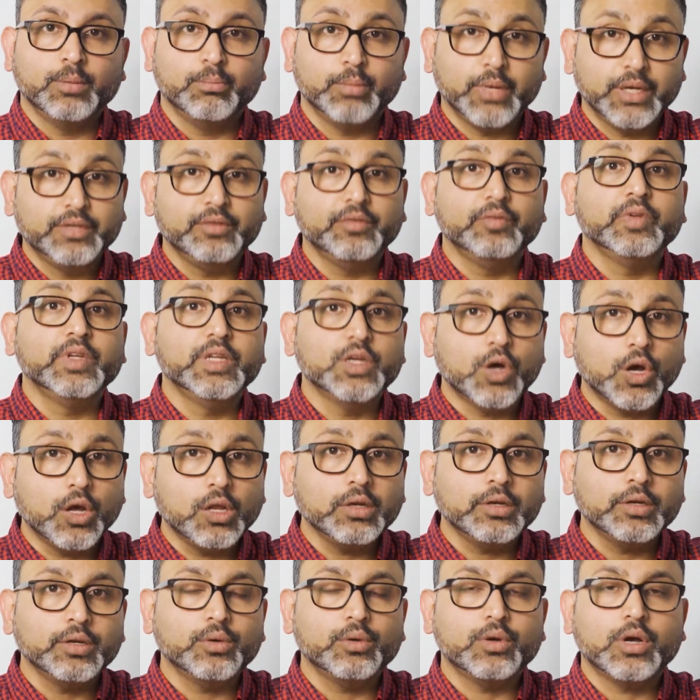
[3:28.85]
but we
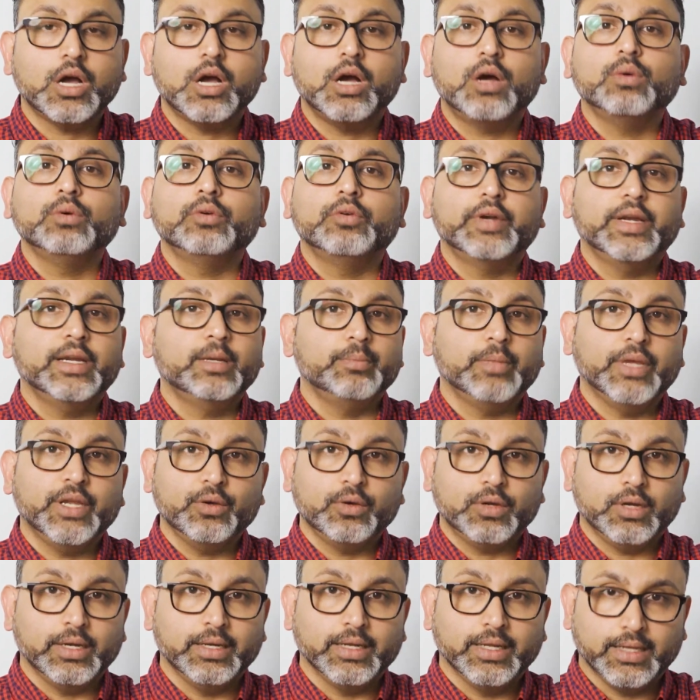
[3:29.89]
all know how great
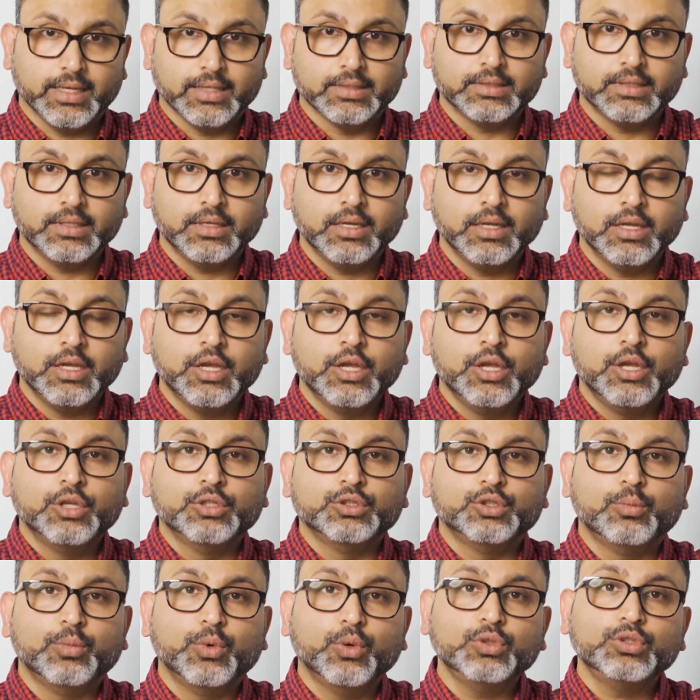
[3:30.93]
Mayo Clinic is.
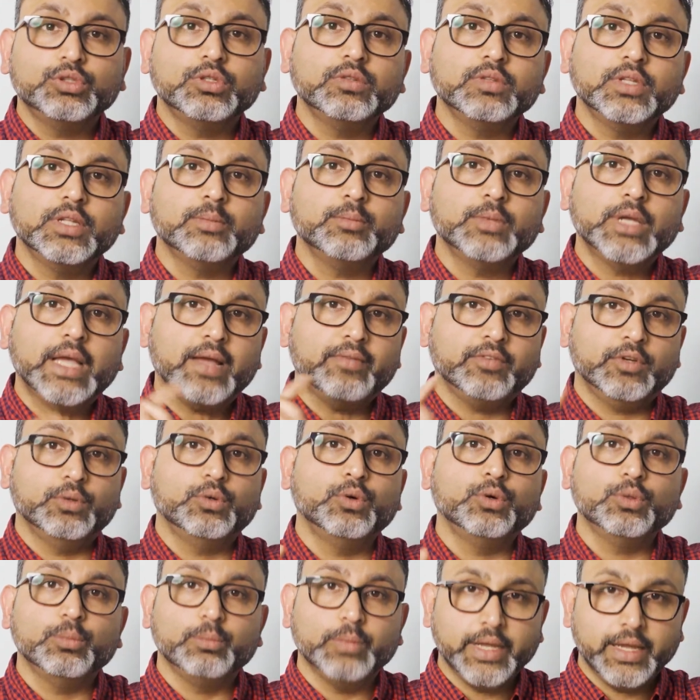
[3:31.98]
So most of them have to
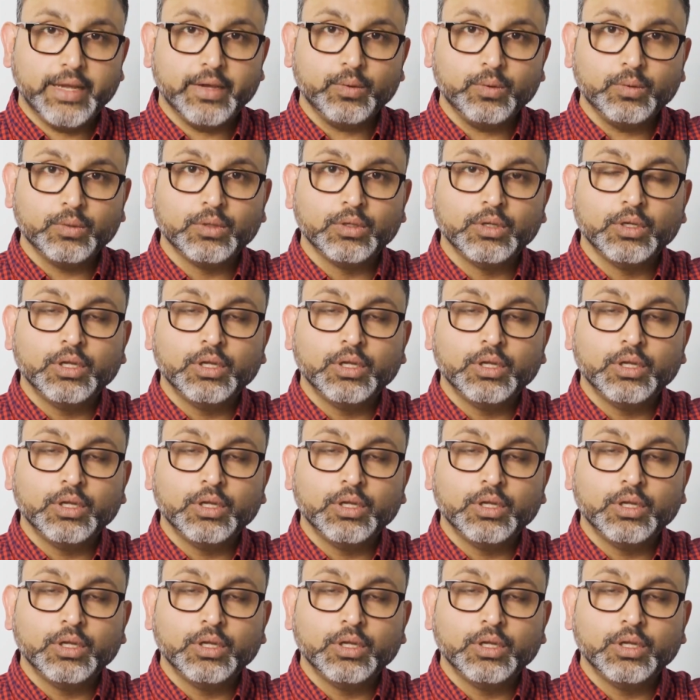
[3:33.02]
go to Mayo.